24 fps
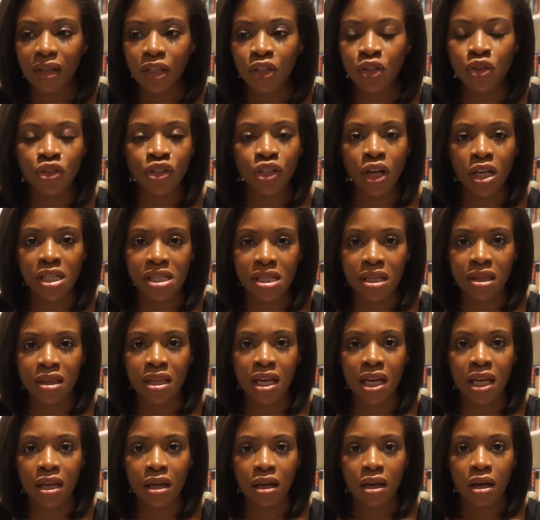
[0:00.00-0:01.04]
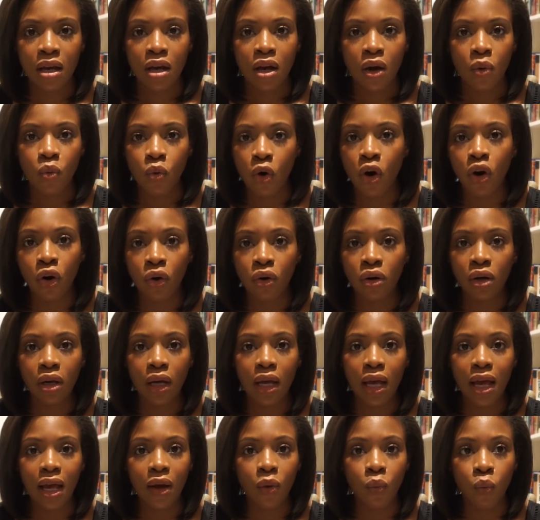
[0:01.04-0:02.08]
you start to think, well,
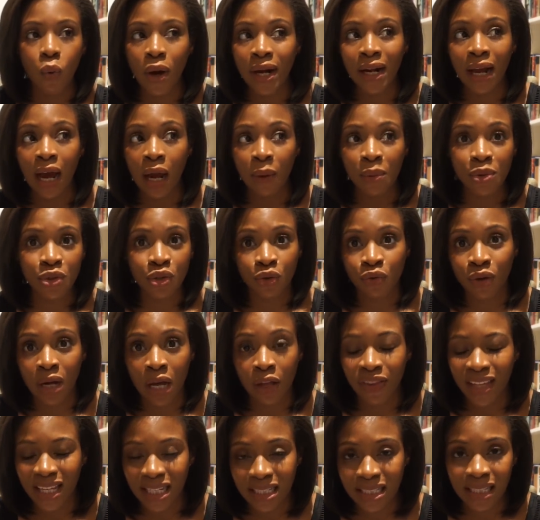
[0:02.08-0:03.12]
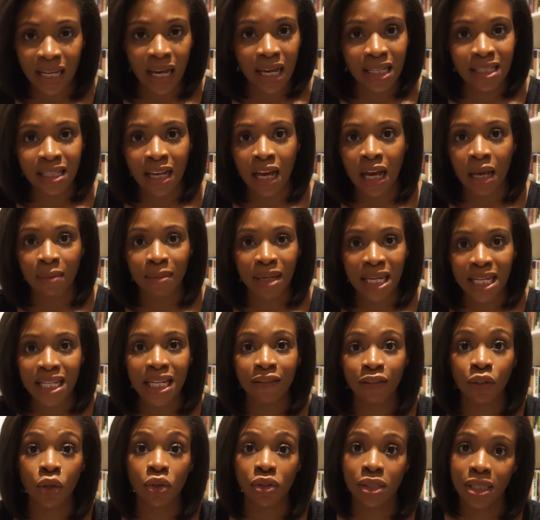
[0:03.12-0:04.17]
when I was around the entire time, he
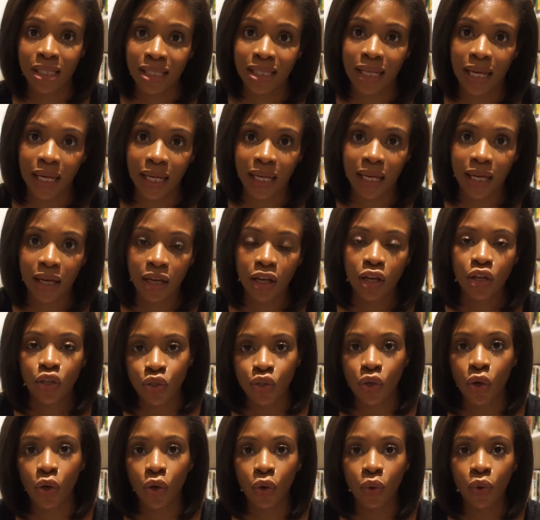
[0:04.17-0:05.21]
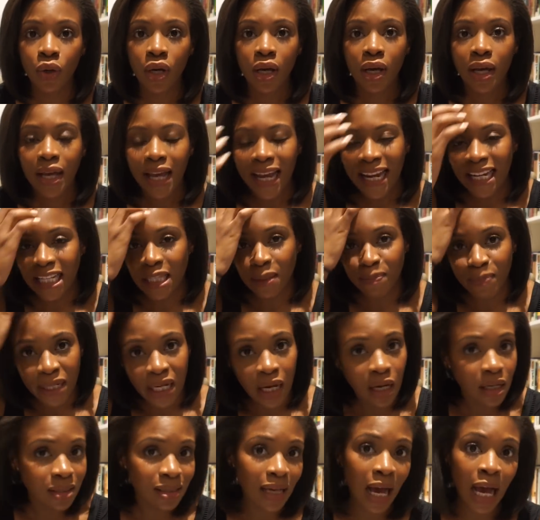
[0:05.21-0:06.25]
never got sick. So it's
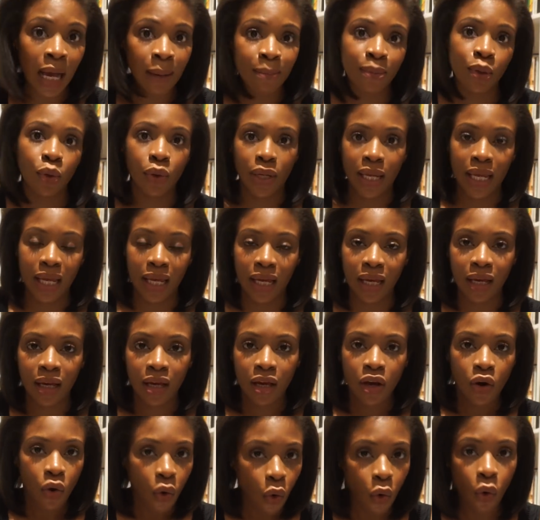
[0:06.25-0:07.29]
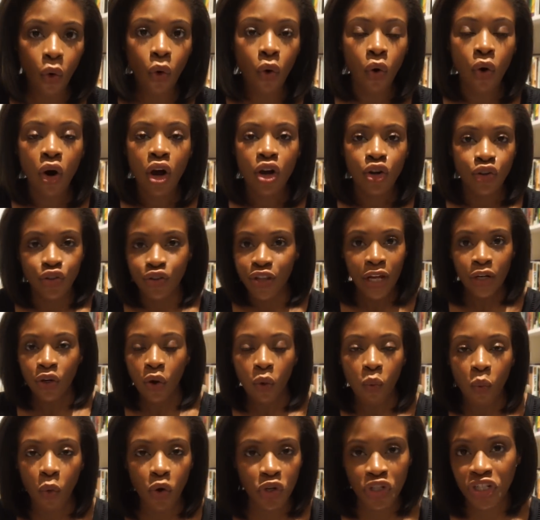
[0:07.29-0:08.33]
because I'm not here, or they're
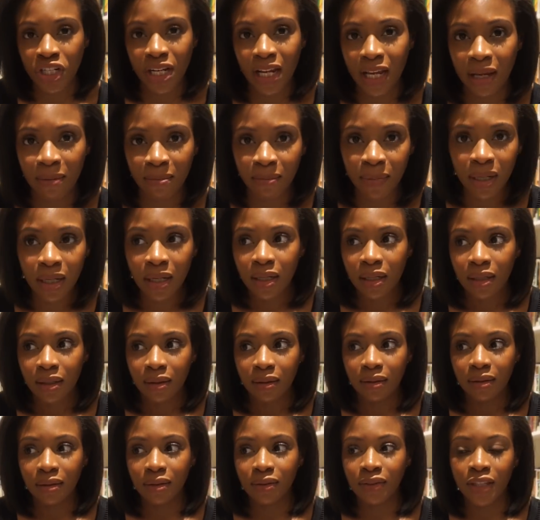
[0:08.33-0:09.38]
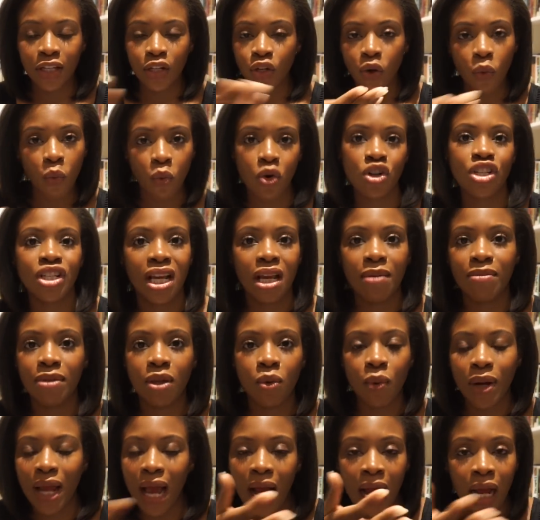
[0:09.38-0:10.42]
not watching him. They're not watching him
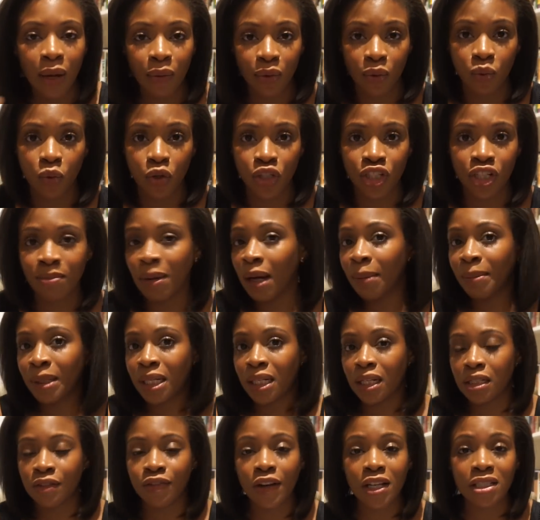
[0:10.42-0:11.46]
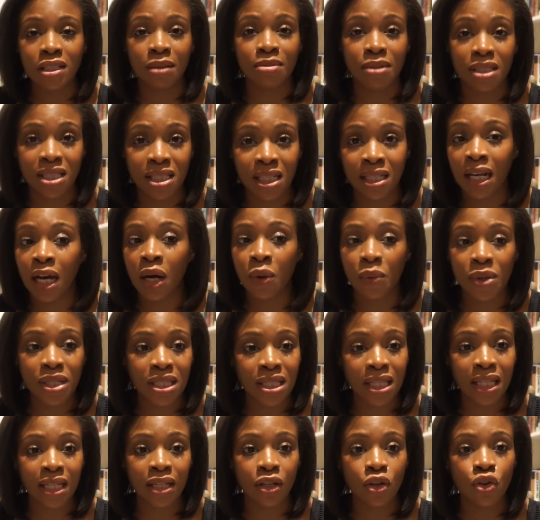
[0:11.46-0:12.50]
the way I would watch him. I mean, as far as I'm concerned, I
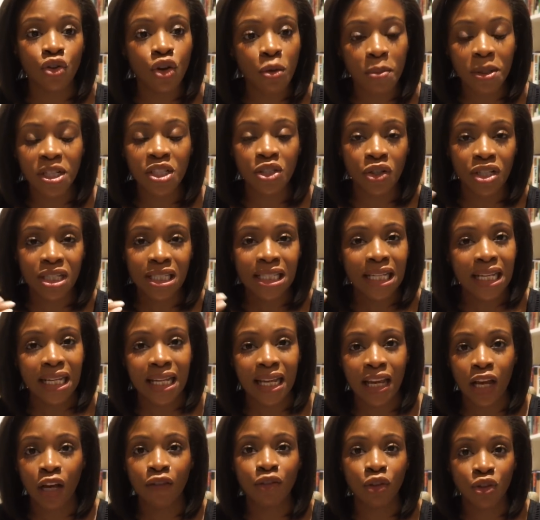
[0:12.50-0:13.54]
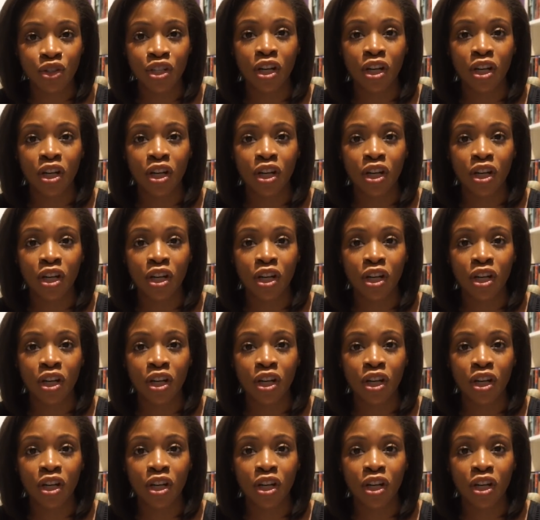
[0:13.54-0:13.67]
always think nobody's going to take care of your